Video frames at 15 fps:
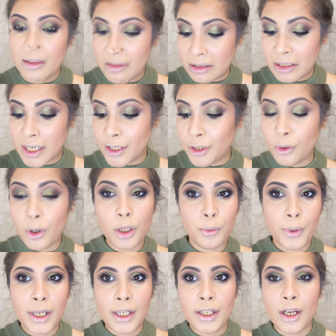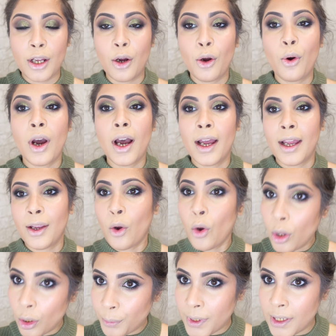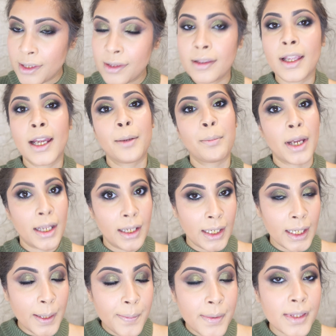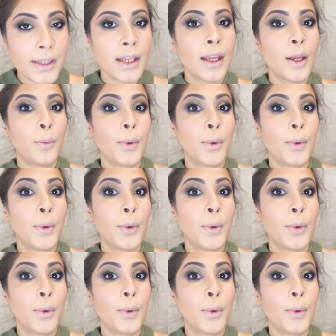Unlike you already know, I always line my lips